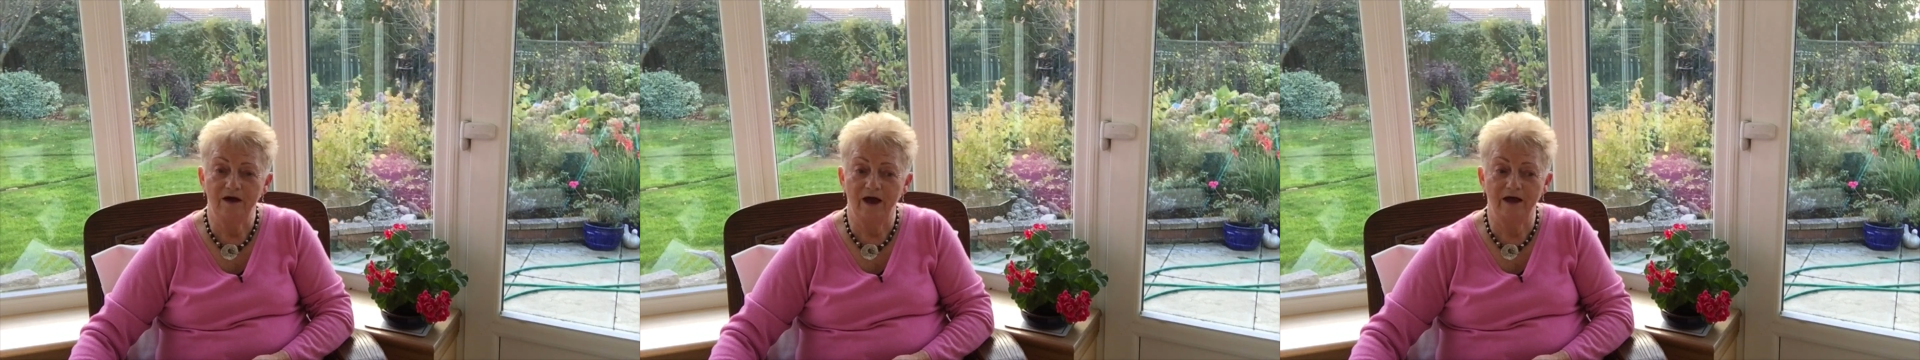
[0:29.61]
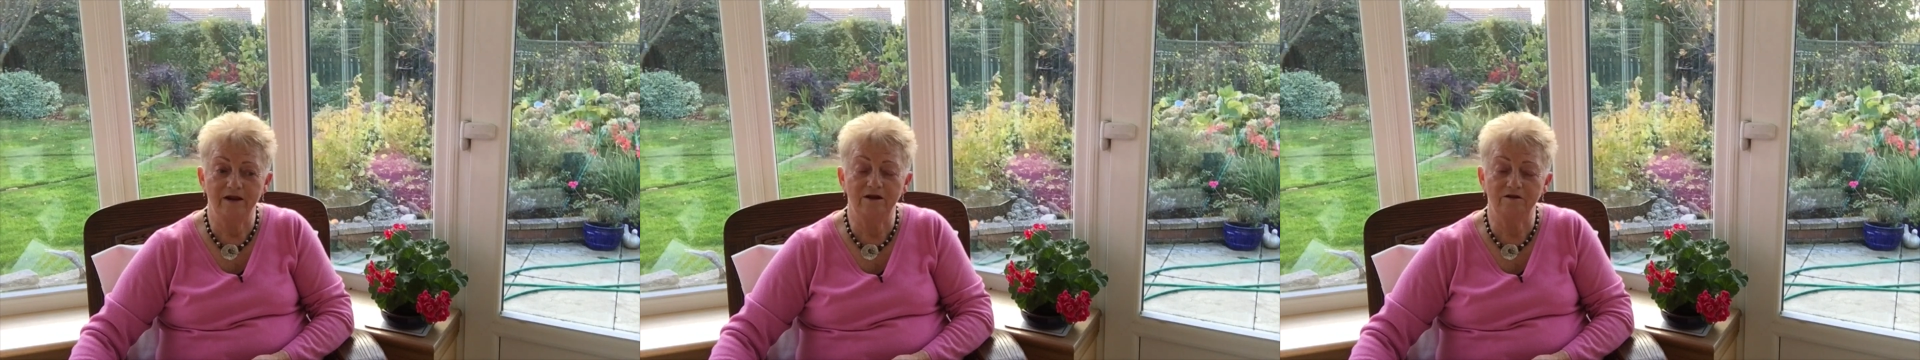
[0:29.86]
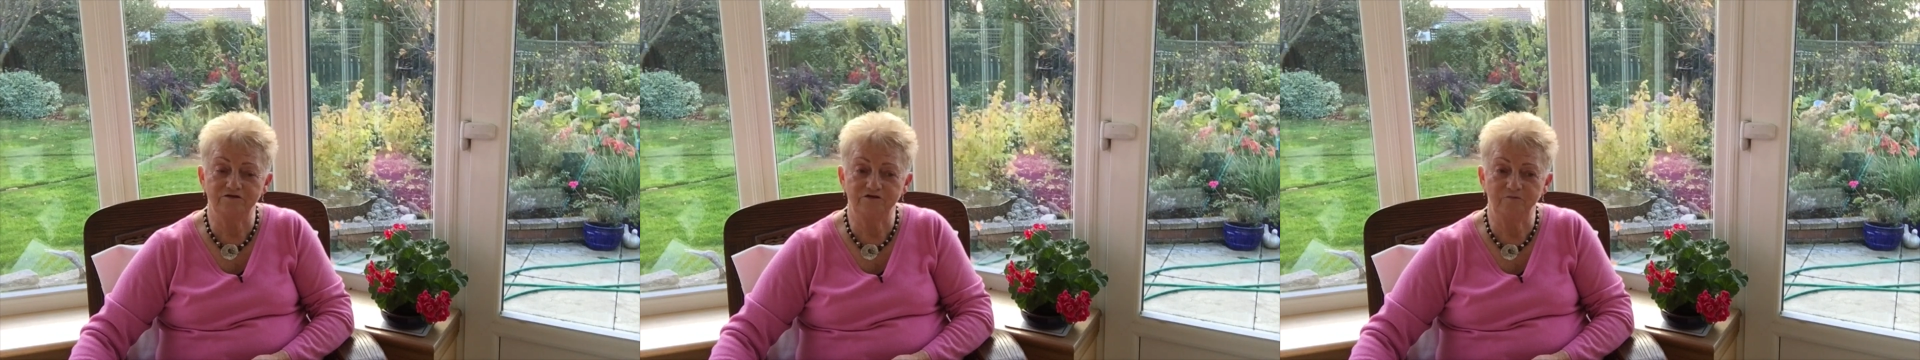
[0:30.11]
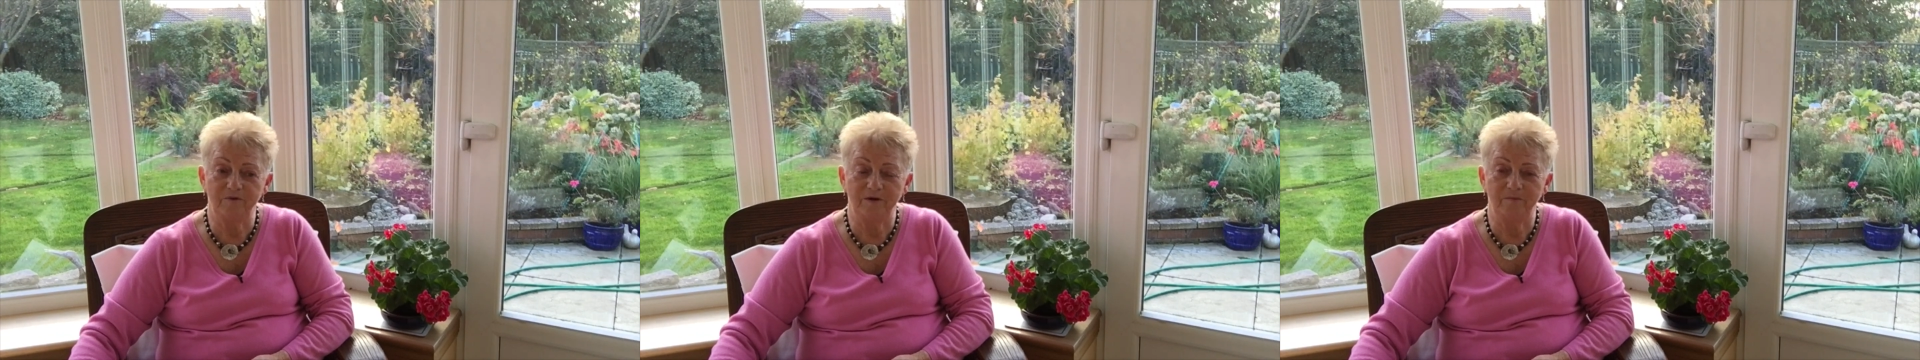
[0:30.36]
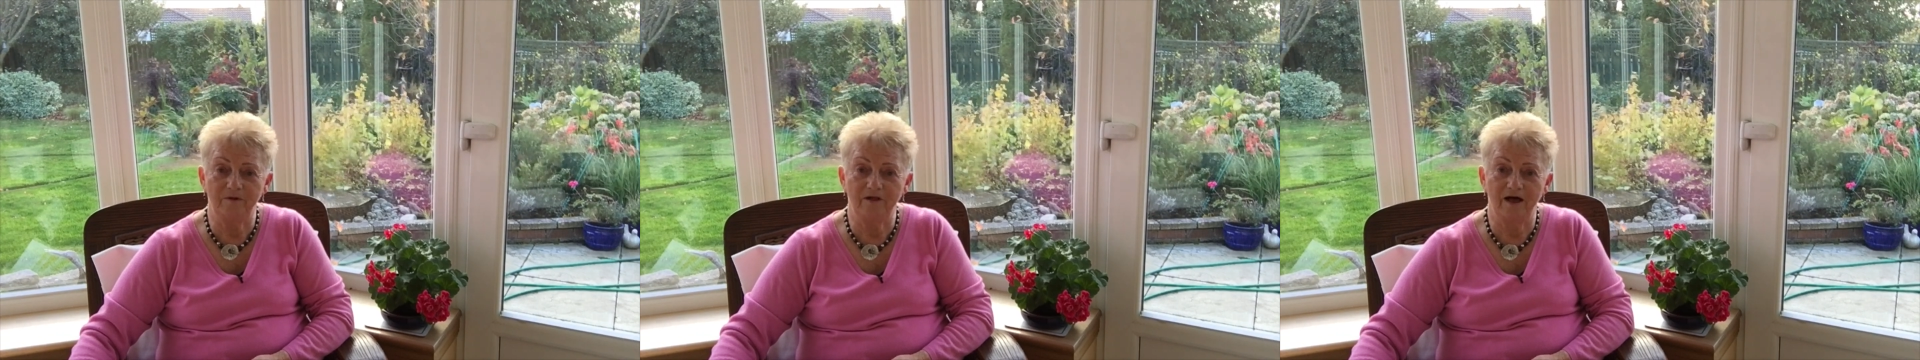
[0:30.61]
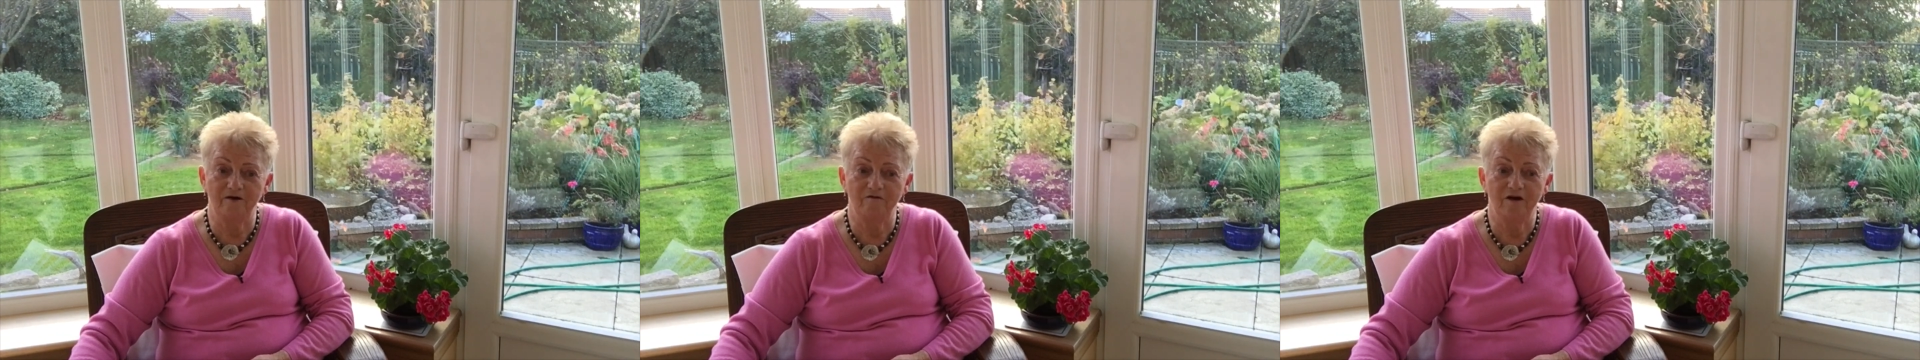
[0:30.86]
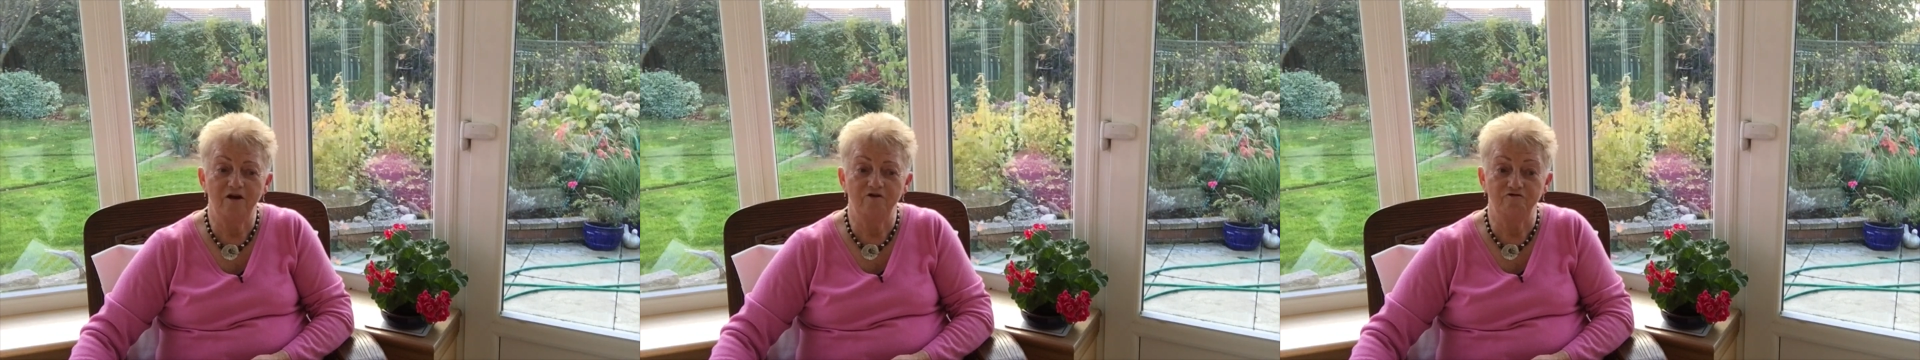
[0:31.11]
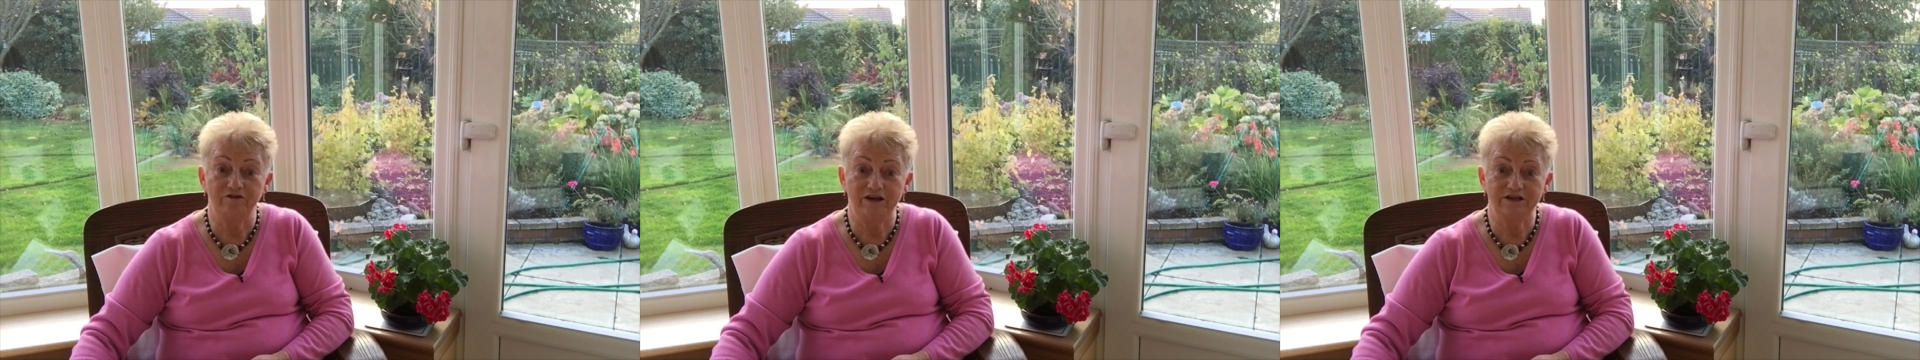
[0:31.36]
and a lot of people have
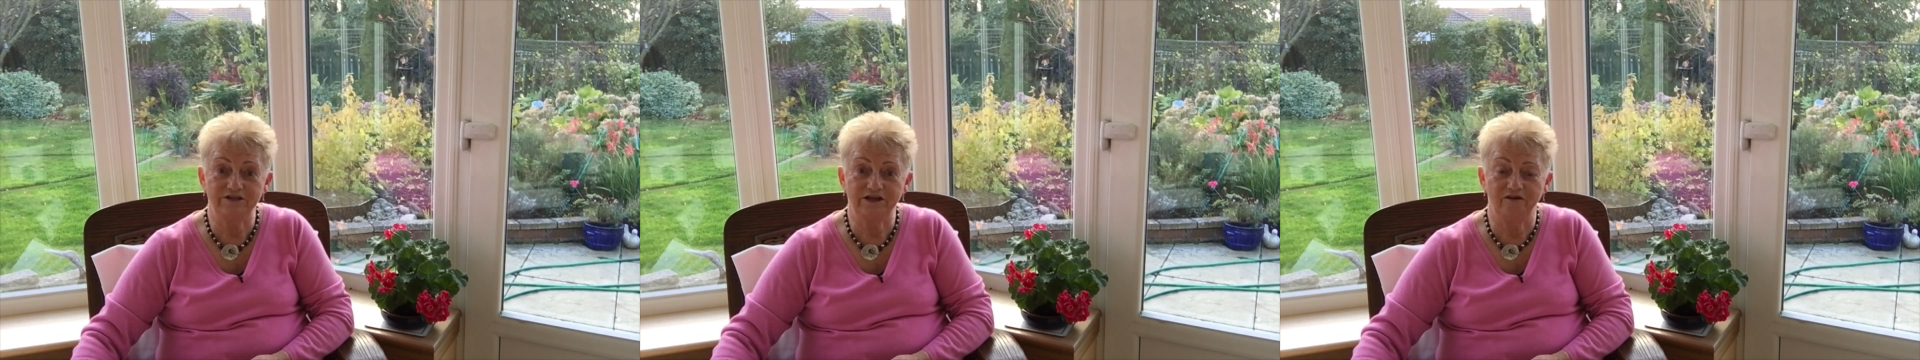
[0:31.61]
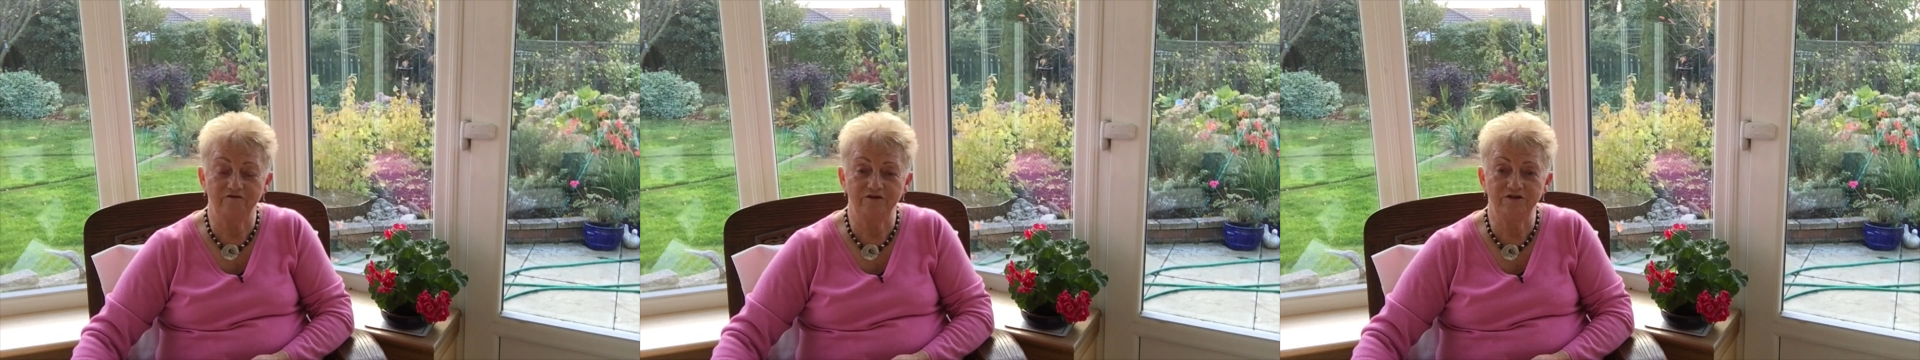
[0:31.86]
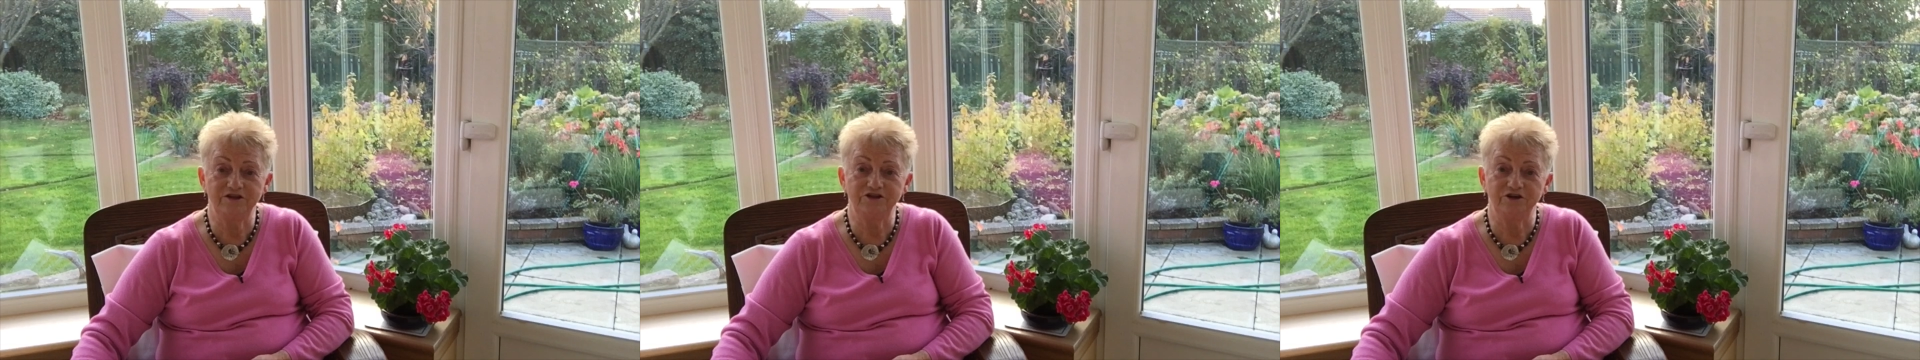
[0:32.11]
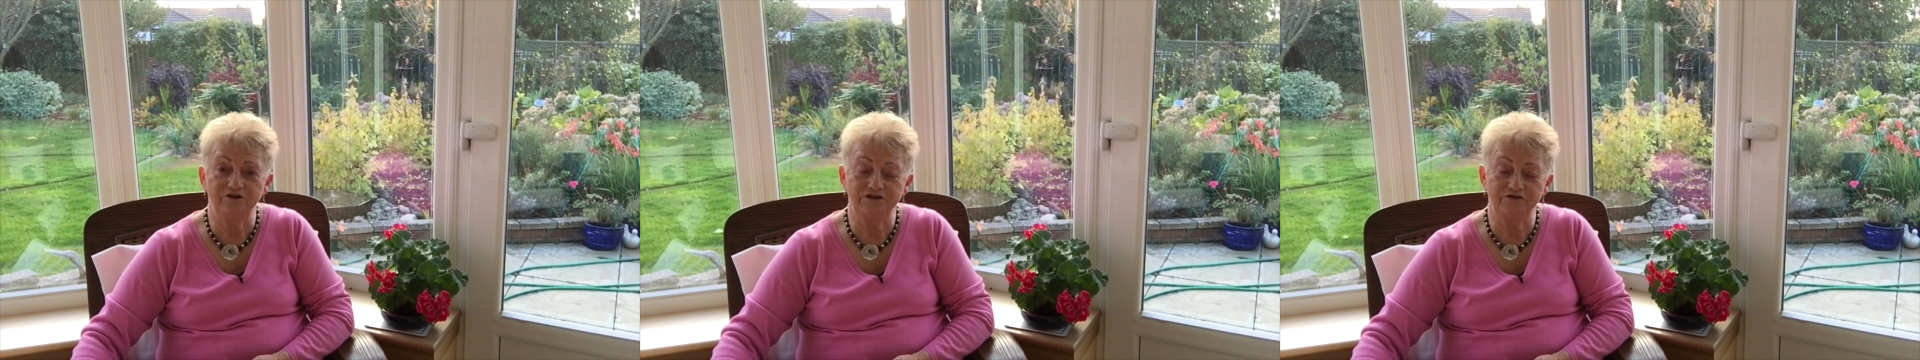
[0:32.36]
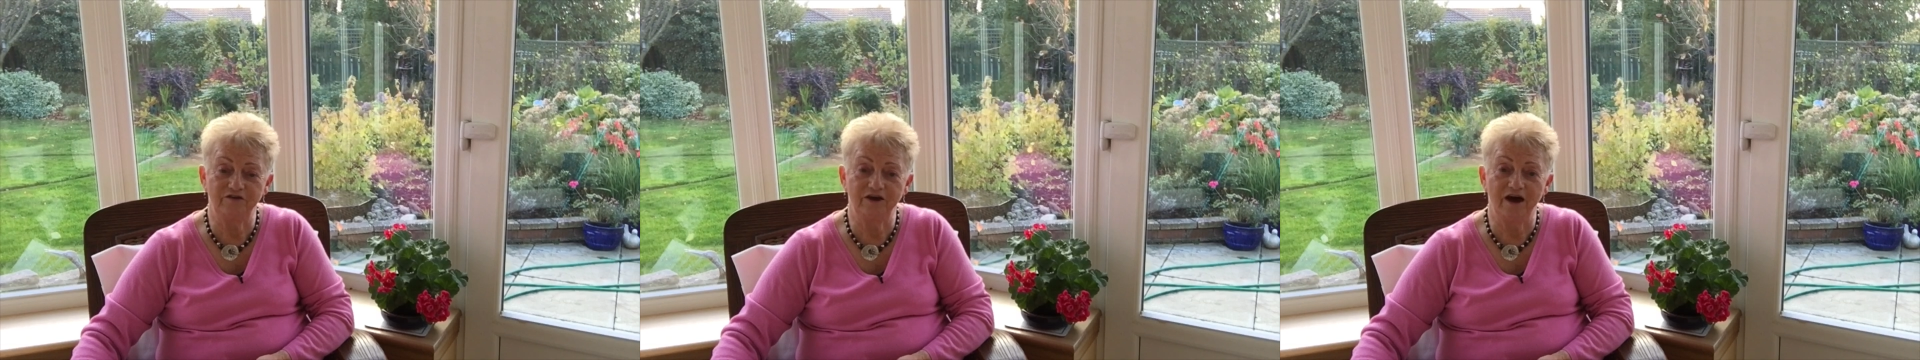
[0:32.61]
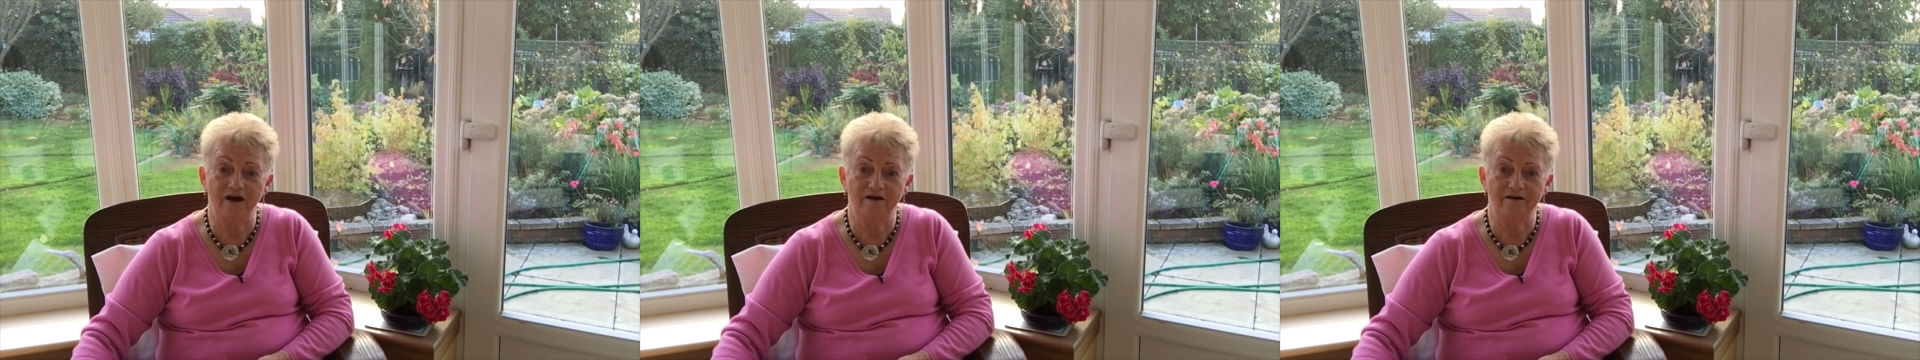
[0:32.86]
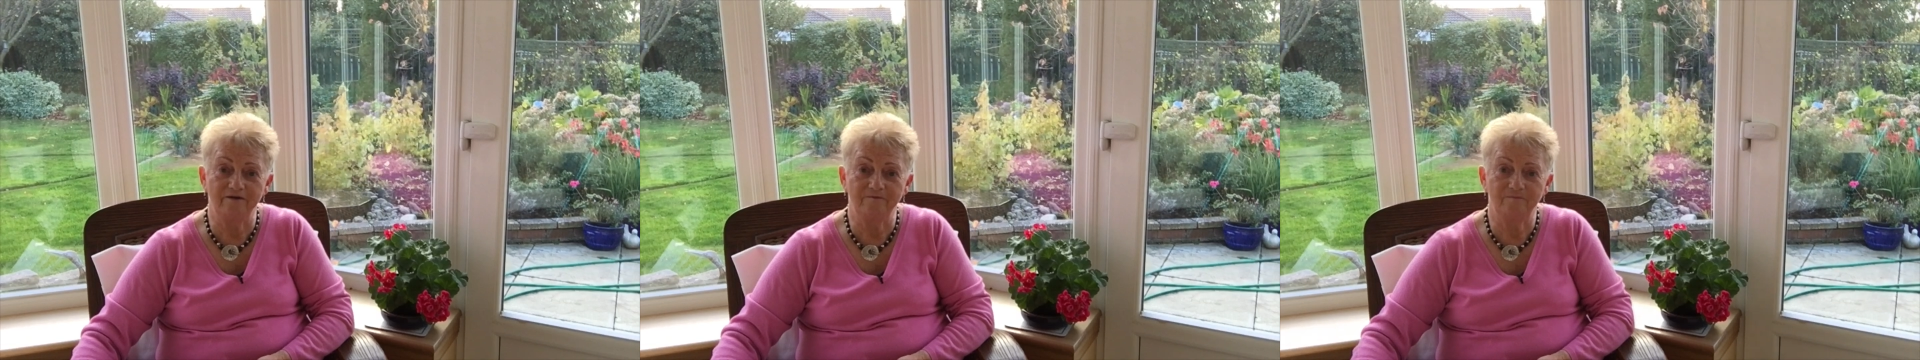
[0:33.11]
rediscovered the joys of the garden.